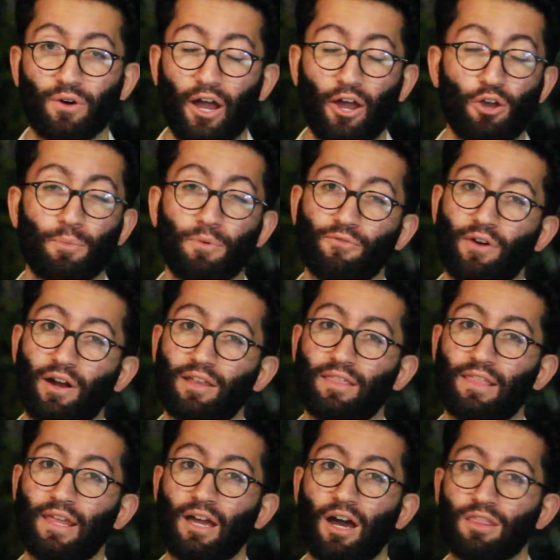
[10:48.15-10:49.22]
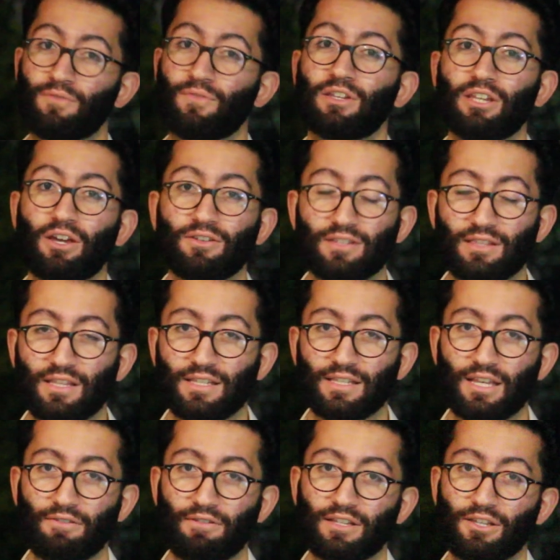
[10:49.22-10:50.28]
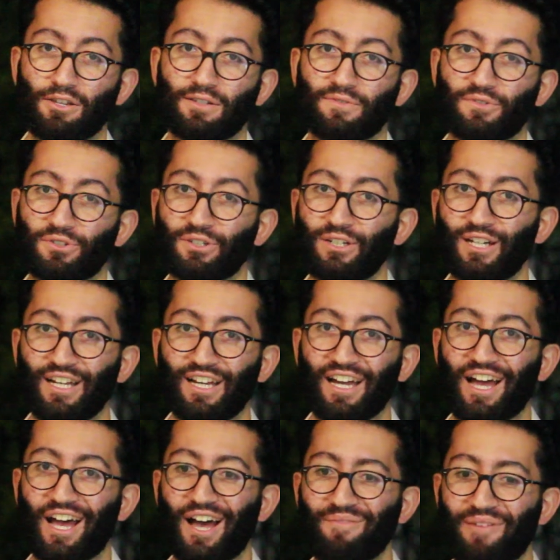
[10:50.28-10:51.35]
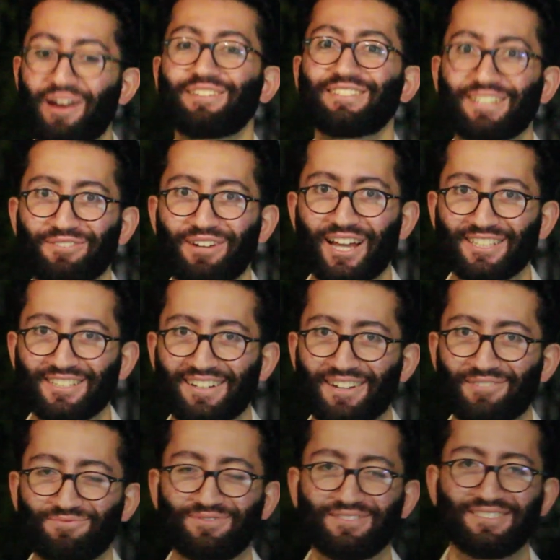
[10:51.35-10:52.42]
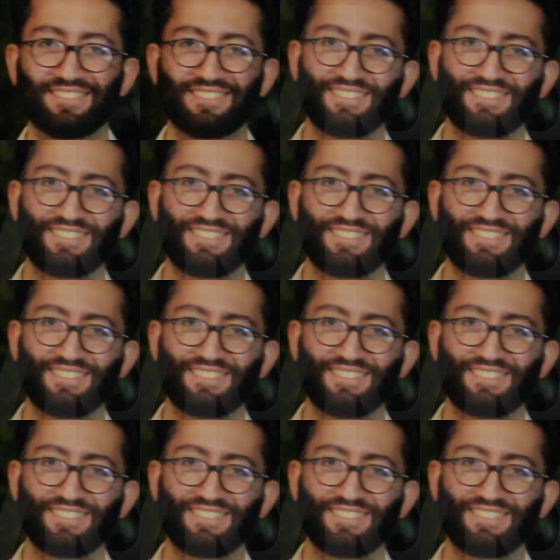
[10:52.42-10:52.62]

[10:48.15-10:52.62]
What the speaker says: I hope you find the other videos in this series useful. And until next time.